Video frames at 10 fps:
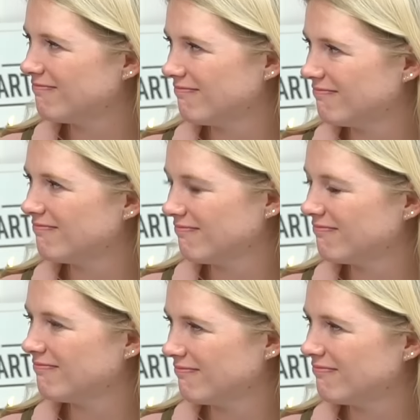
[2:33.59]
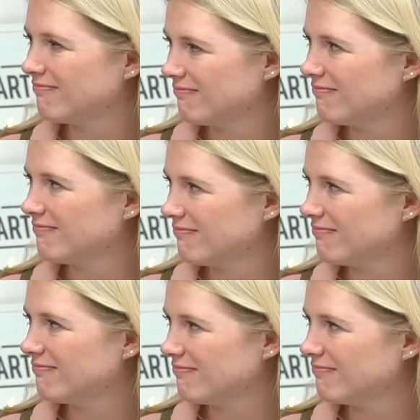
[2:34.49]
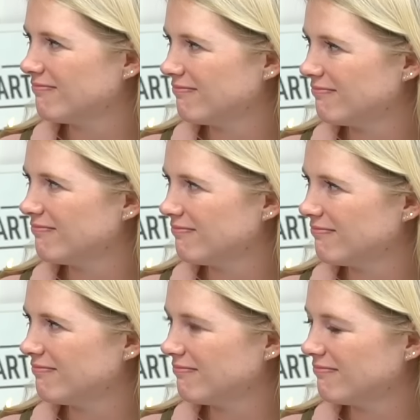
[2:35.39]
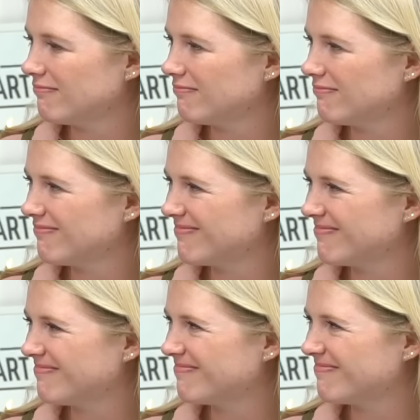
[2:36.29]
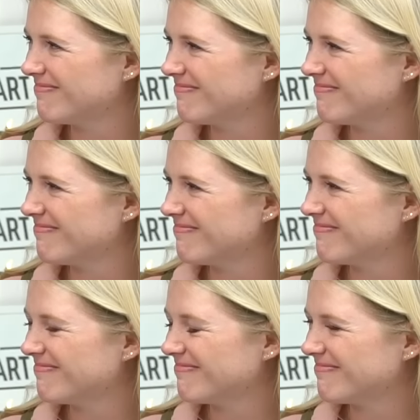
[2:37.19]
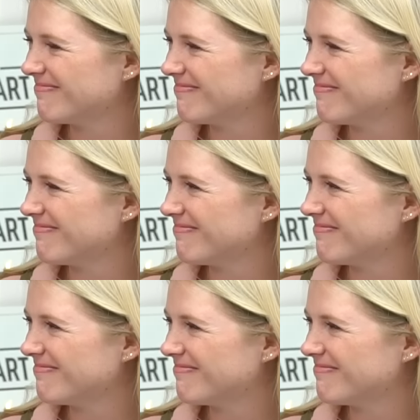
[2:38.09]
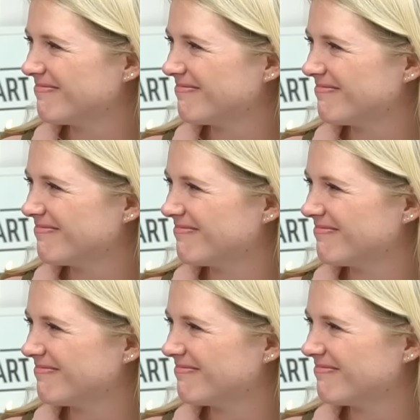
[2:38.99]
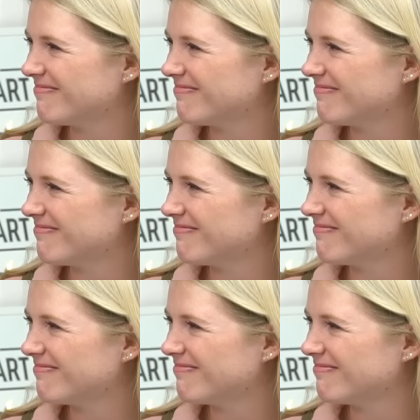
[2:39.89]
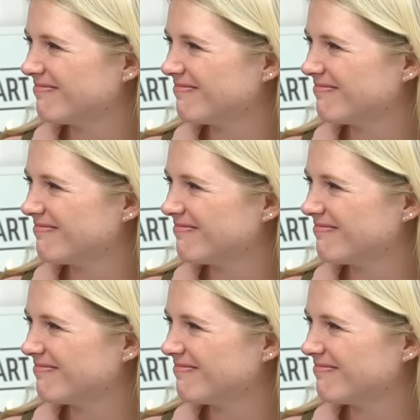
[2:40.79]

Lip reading: This person isn't speaking.